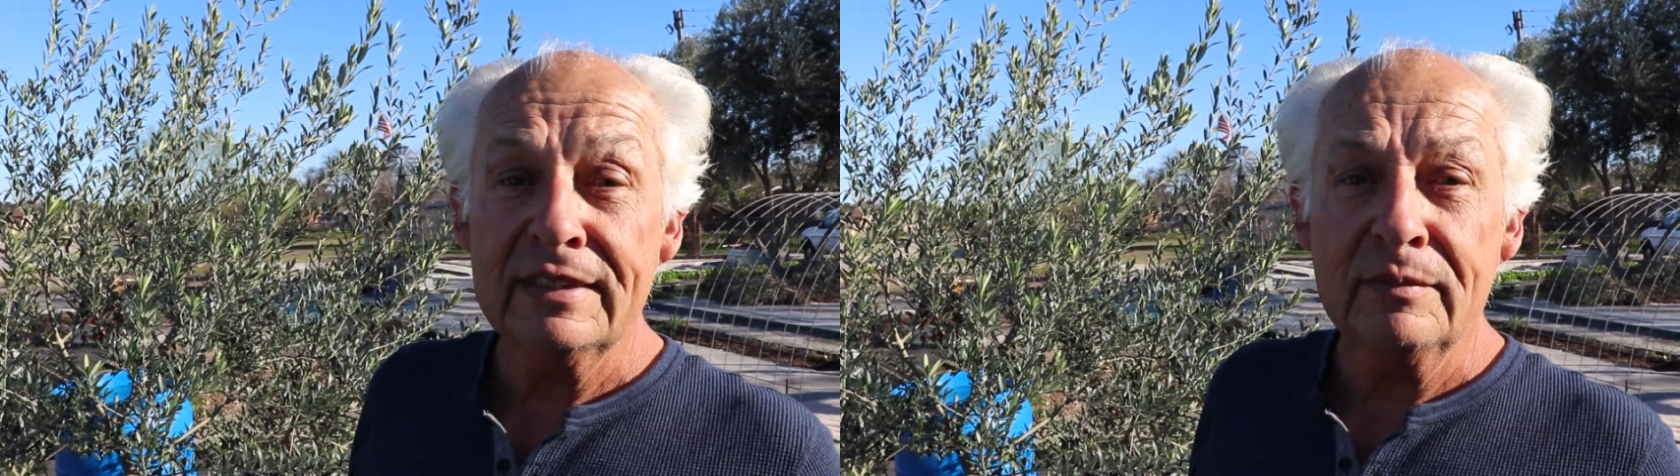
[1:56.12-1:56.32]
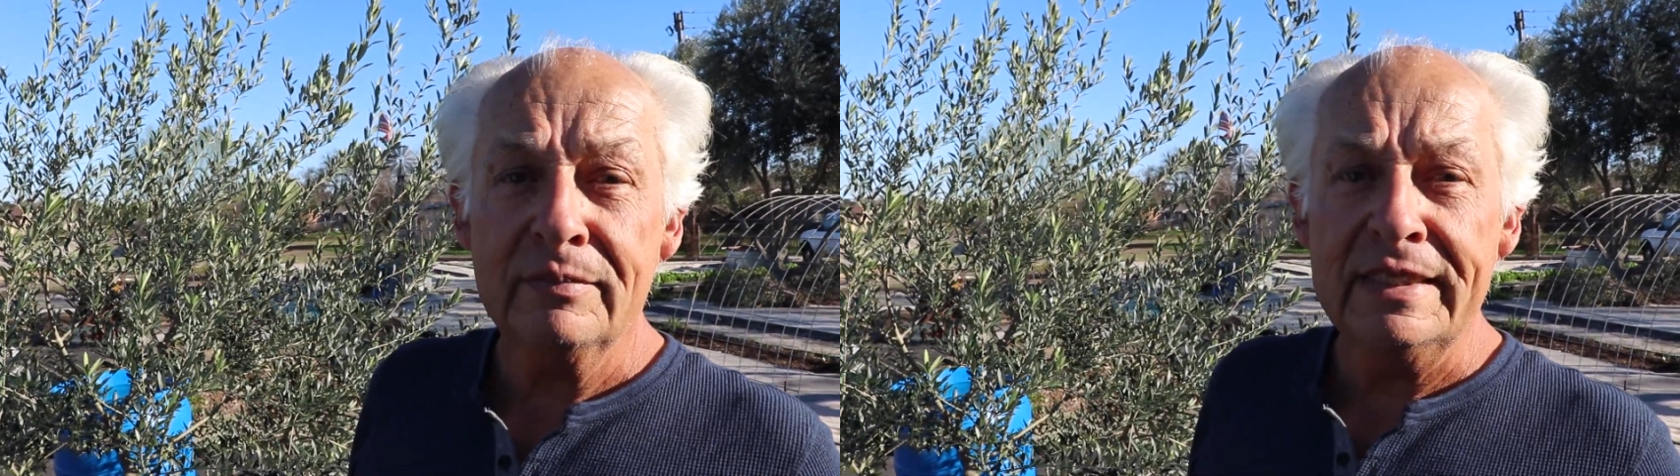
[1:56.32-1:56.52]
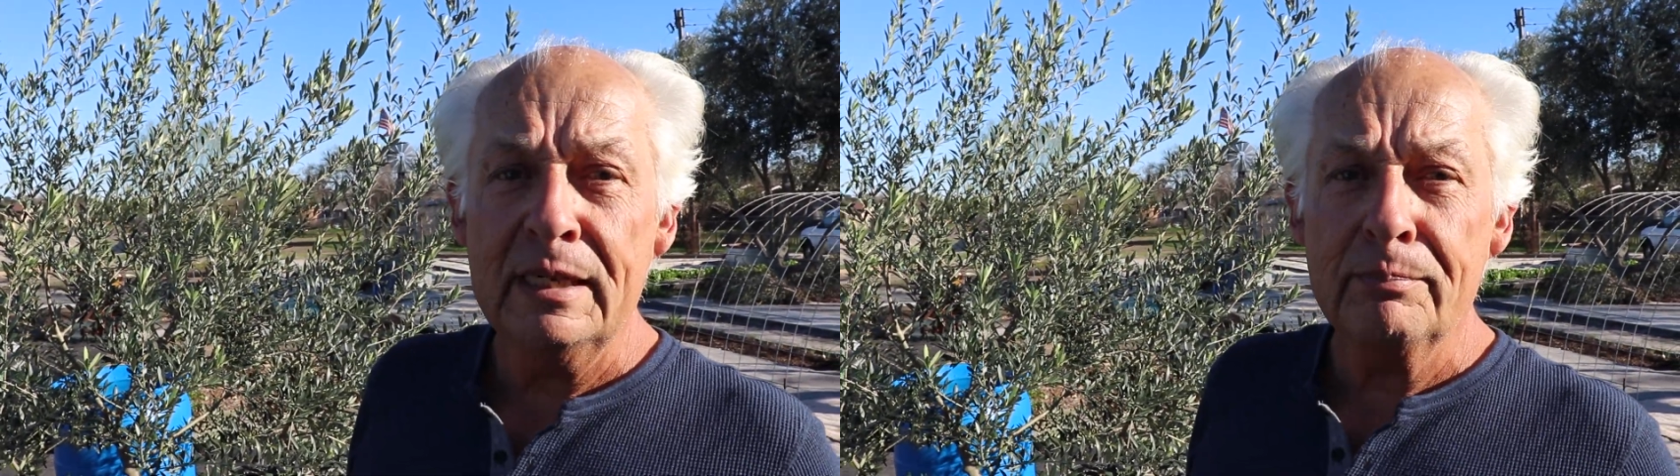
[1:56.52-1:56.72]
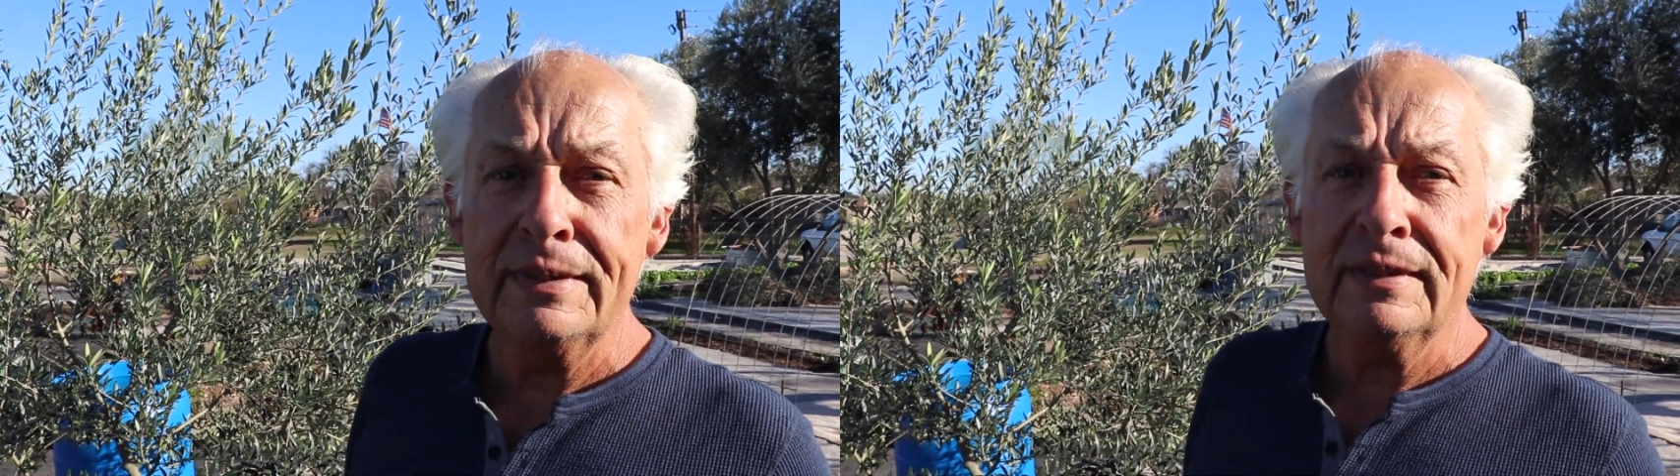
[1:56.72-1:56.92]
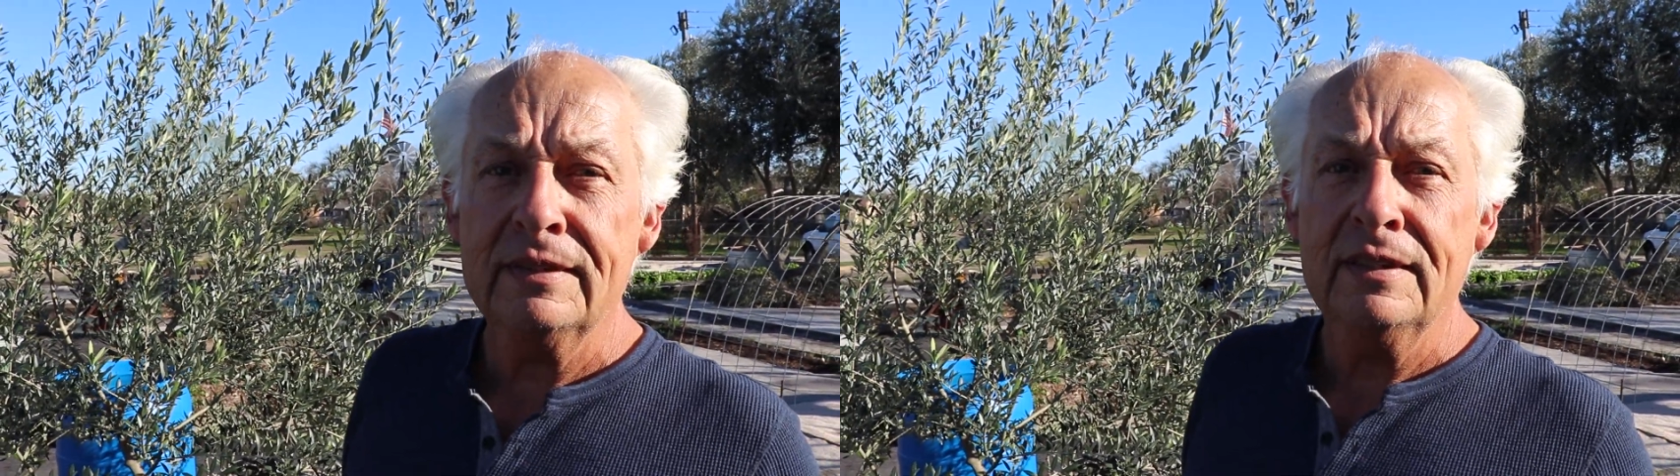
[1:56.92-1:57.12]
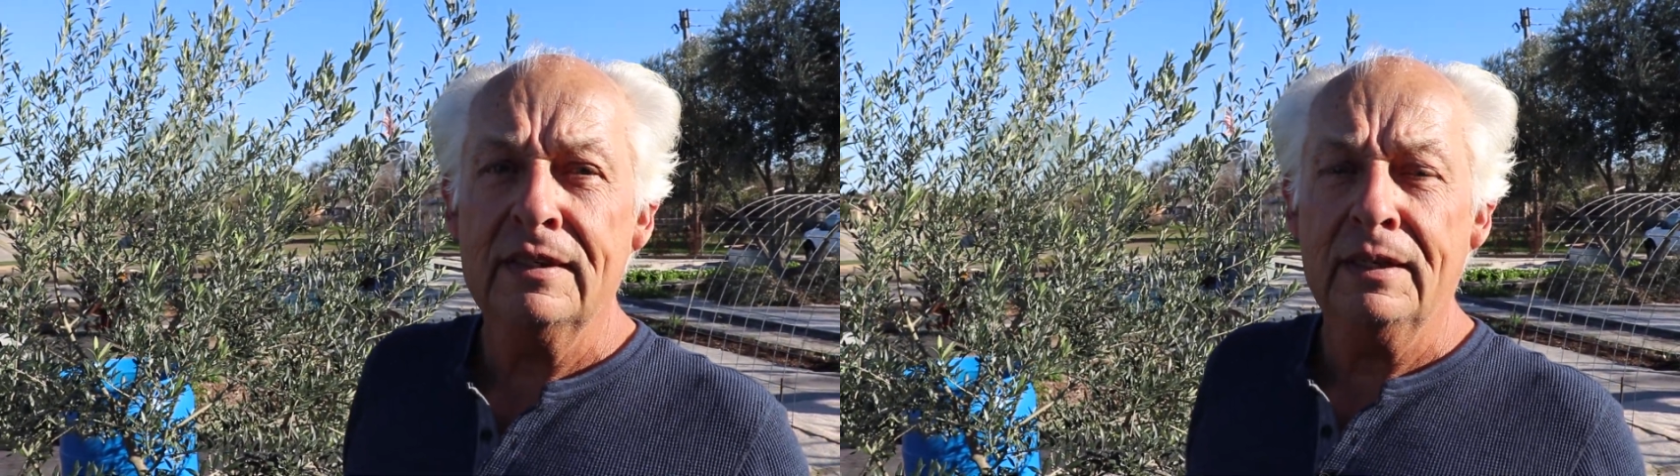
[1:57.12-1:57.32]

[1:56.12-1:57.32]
some tips